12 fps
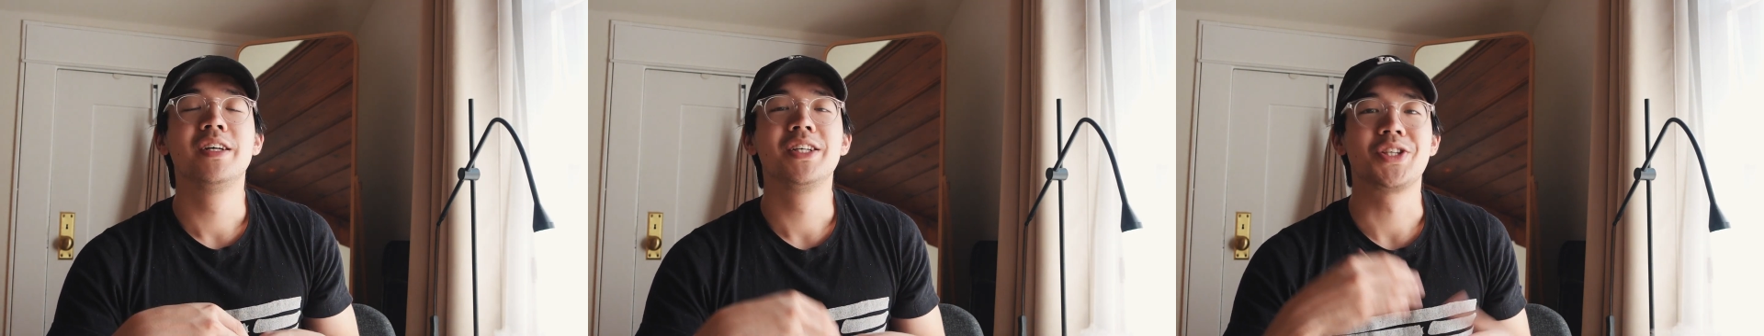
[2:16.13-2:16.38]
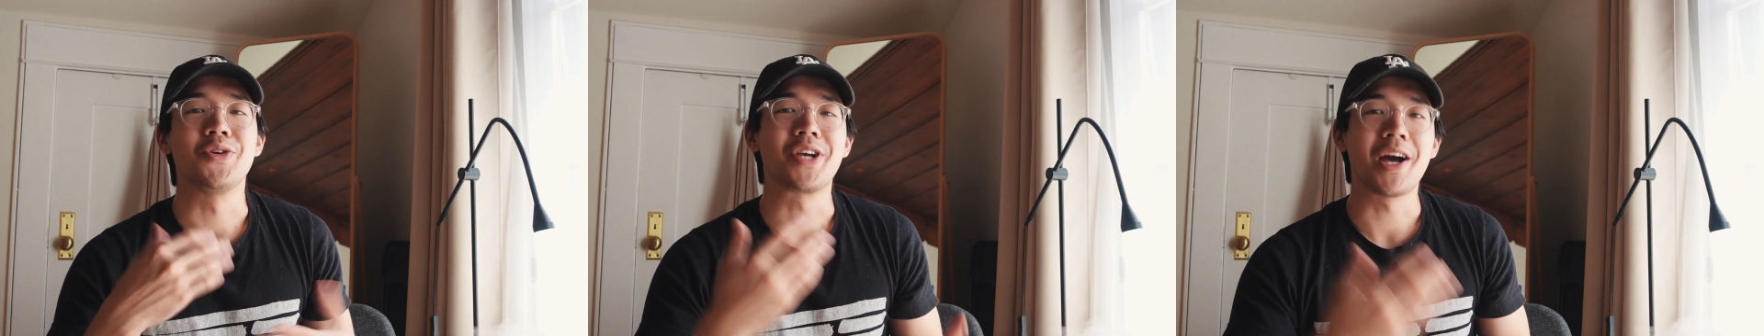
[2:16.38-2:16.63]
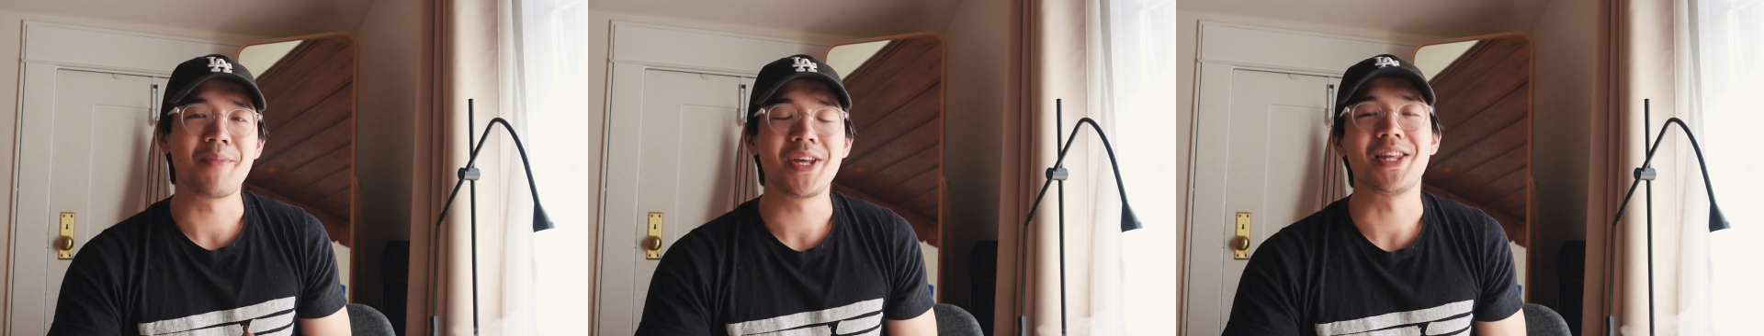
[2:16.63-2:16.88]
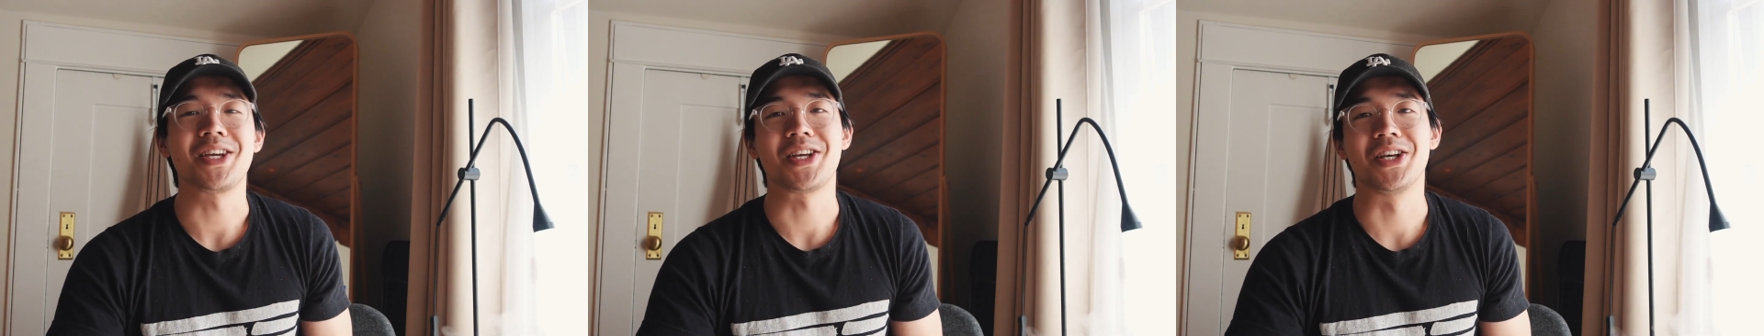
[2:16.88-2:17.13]
So it got me
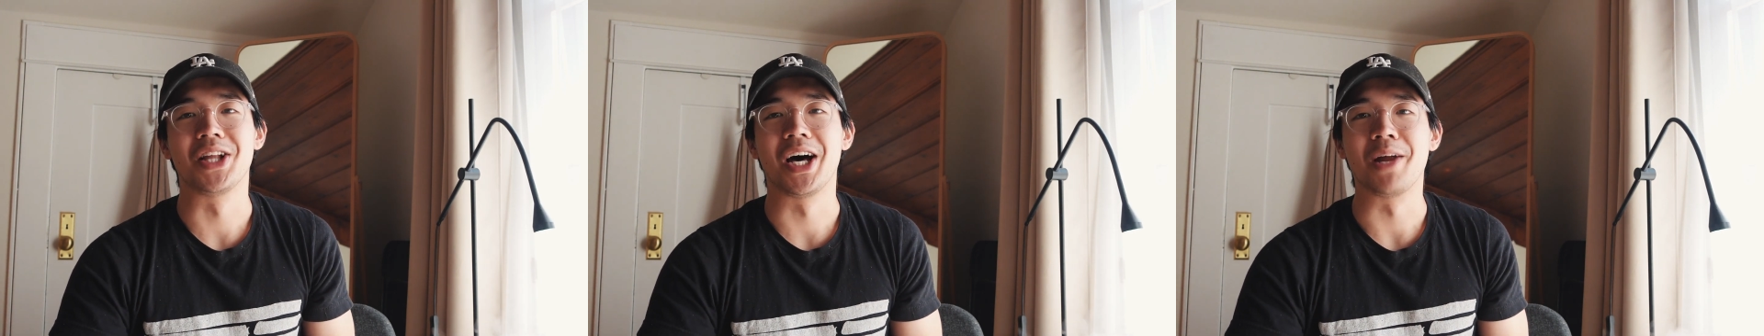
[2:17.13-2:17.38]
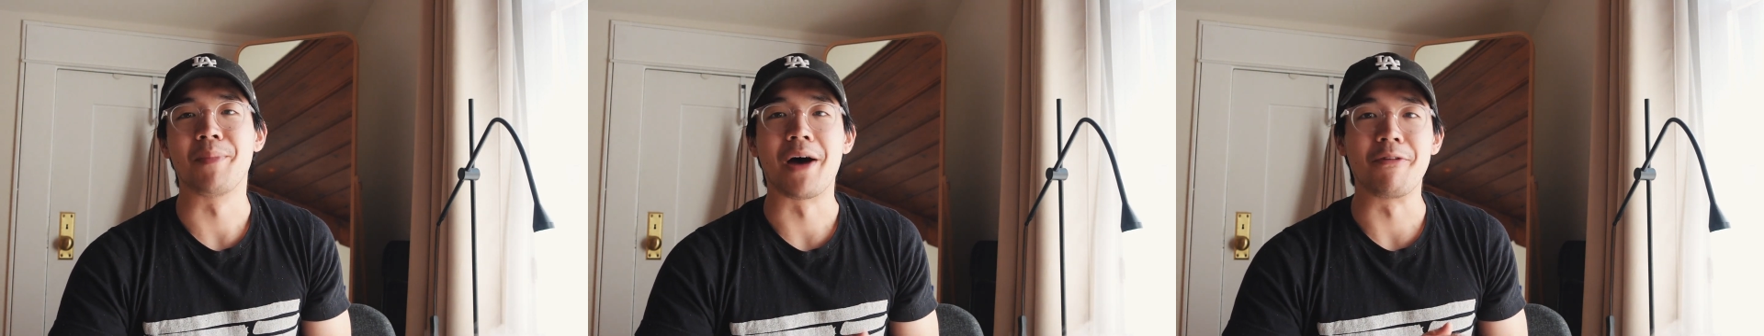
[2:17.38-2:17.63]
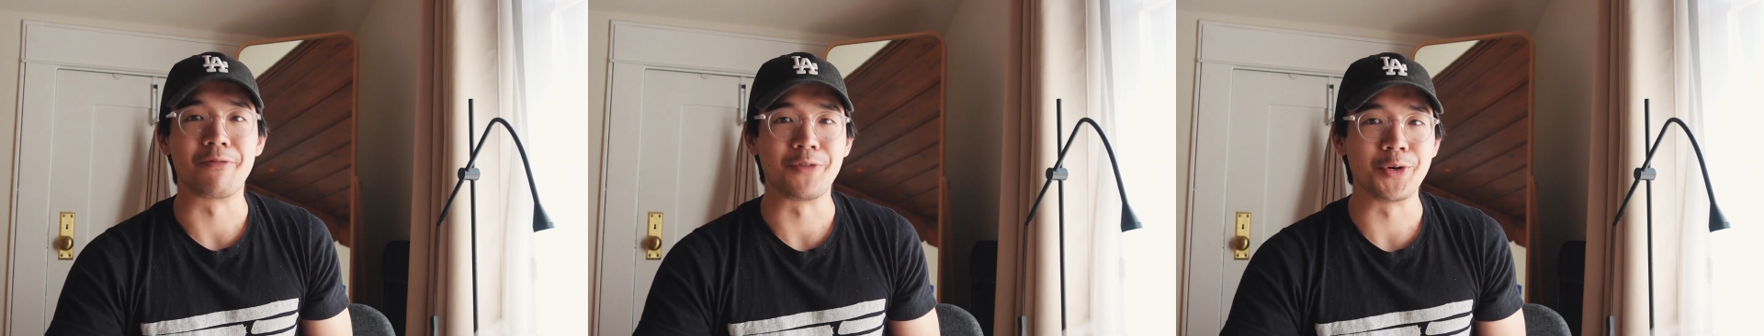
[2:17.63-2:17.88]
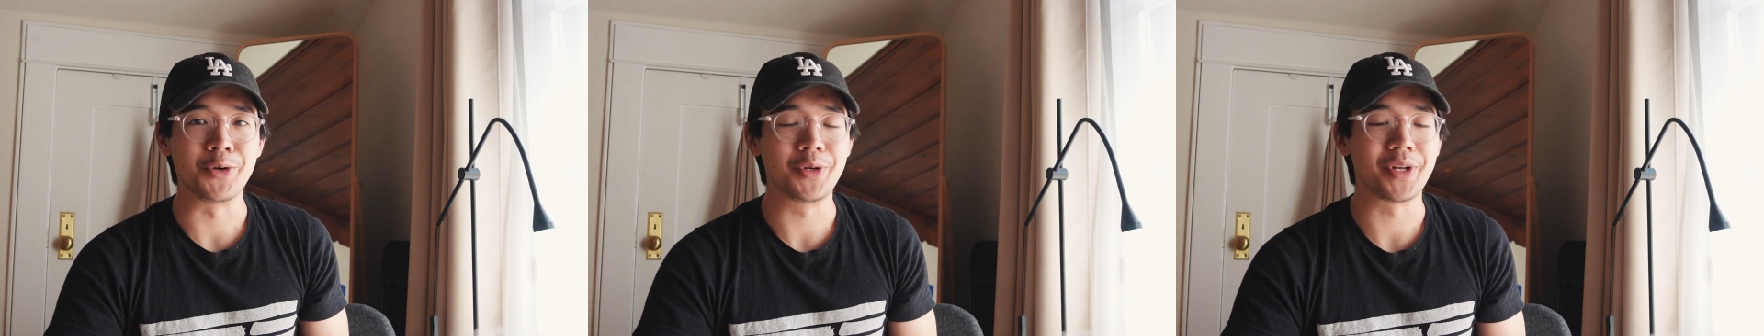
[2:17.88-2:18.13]
thinking a lot about
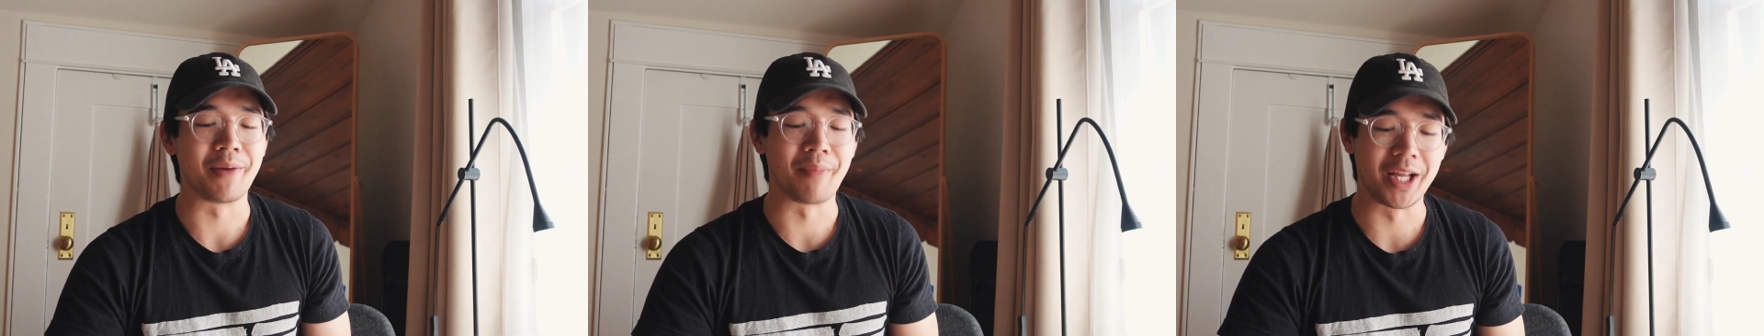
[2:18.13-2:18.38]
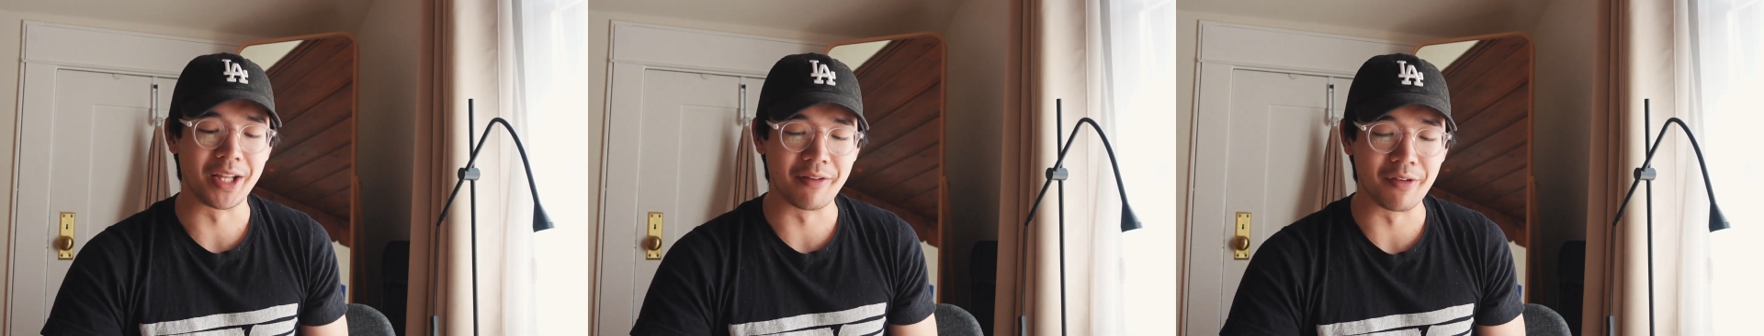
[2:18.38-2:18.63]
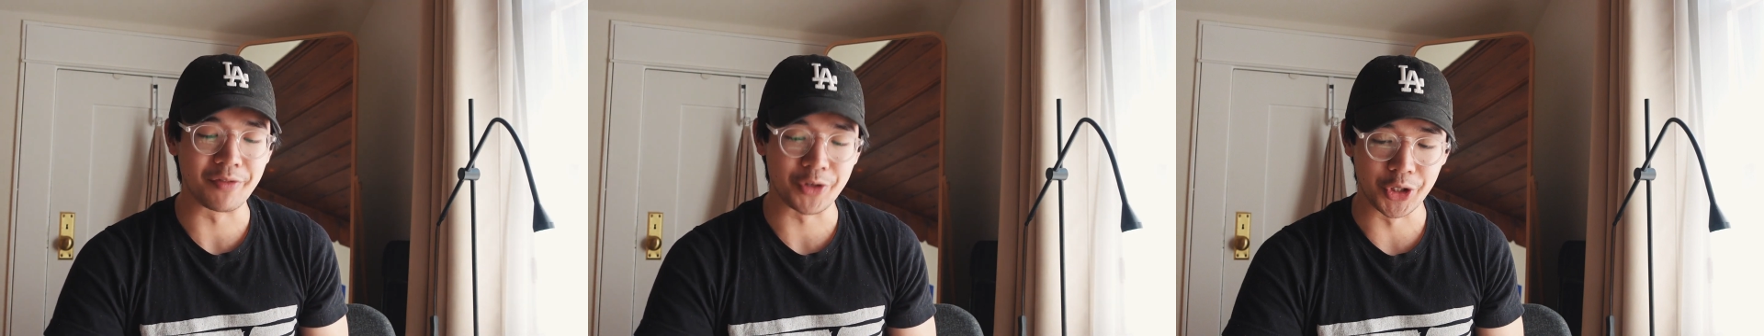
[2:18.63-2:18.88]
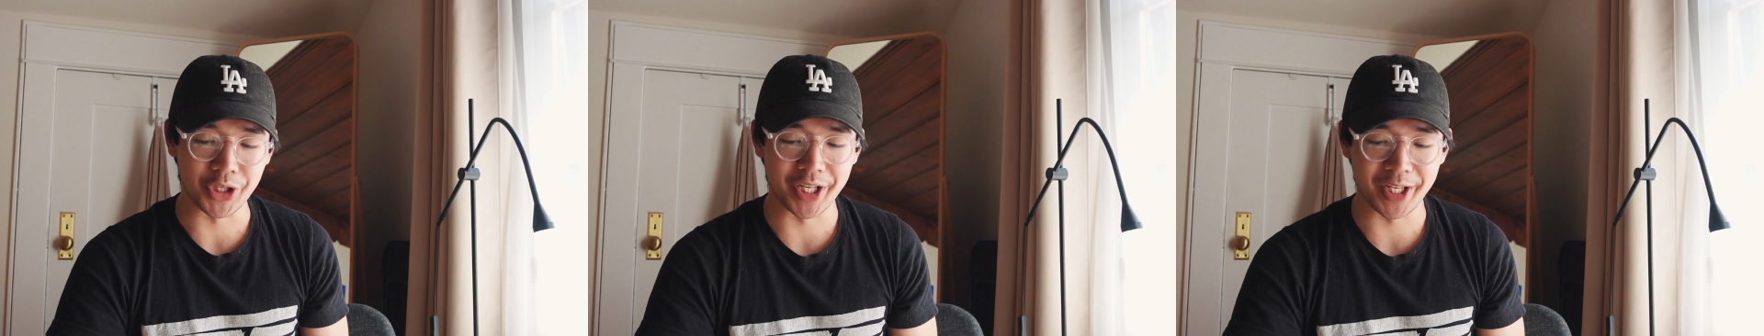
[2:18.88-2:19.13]
food and my love of
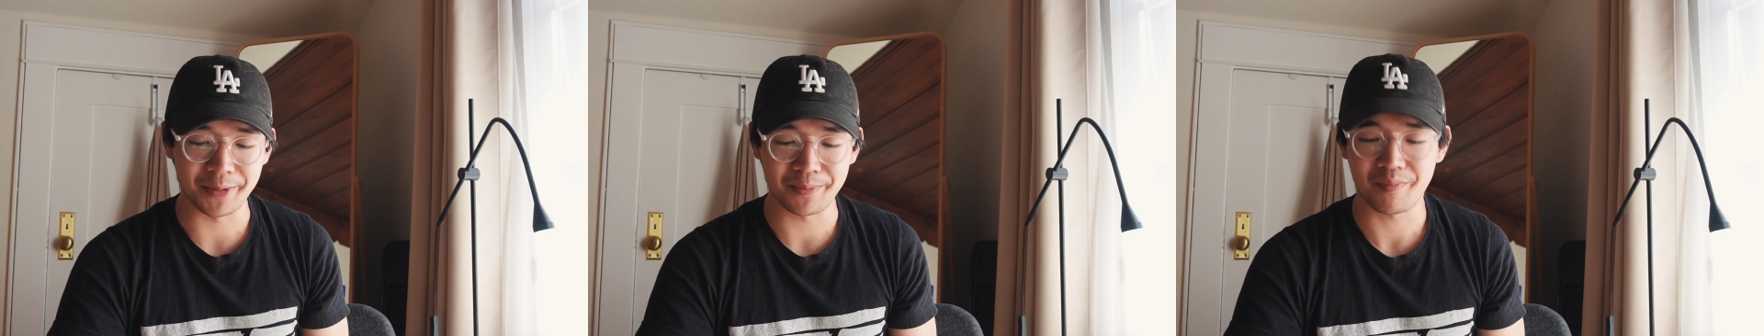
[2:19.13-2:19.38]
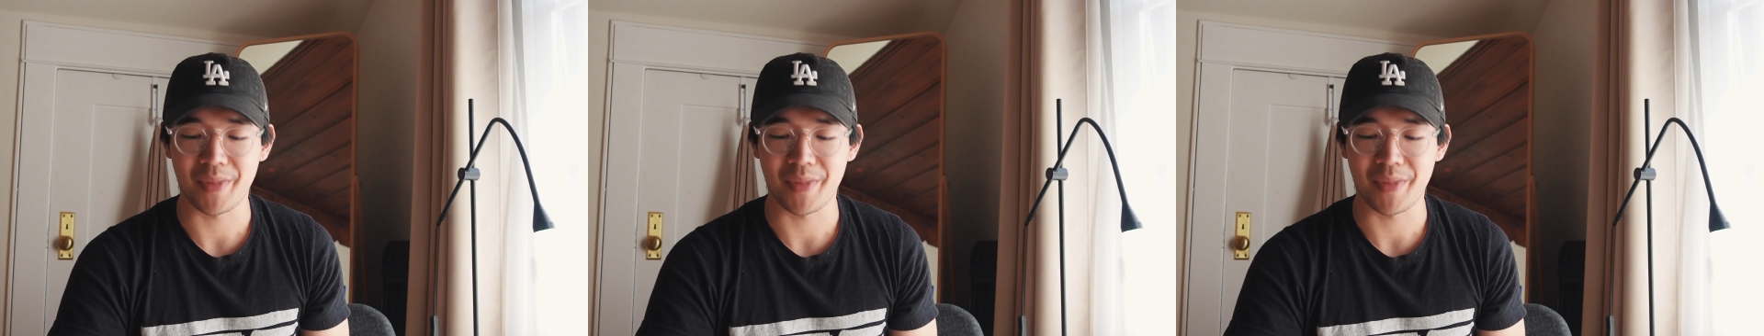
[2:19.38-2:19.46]
cooking.